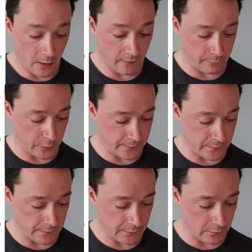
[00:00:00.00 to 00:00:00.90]
of
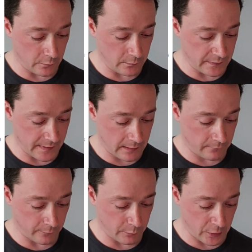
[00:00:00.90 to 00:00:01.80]
persons who
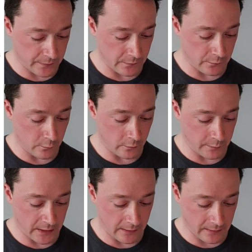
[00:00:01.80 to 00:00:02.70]
descend from persons who
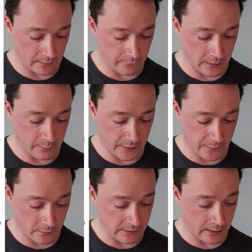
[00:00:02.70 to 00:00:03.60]
could be identified by
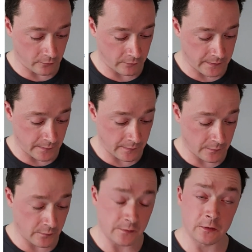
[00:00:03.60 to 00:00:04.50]
certain
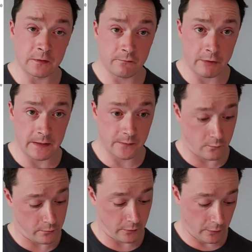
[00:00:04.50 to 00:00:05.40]
characteristics, such as race
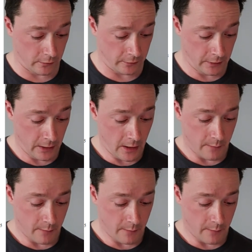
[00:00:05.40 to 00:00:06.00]
or color.